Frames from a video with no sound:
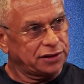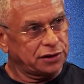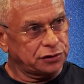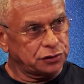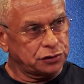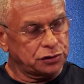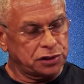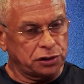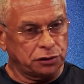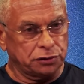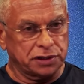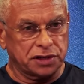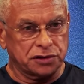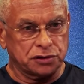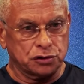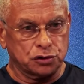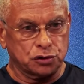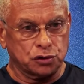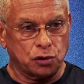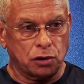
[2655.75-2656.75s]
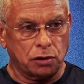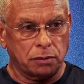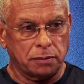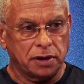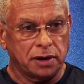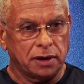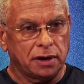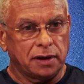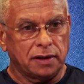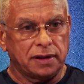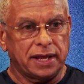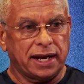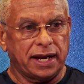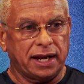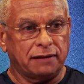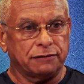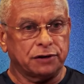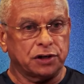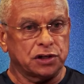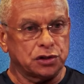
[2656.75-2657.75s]
Desert Shield, Desert Storm,
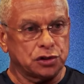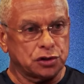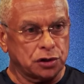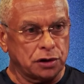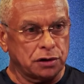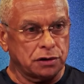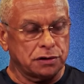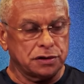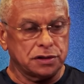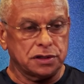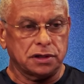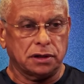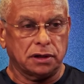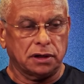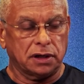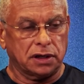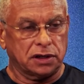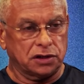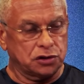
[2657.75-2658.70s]
that have concerns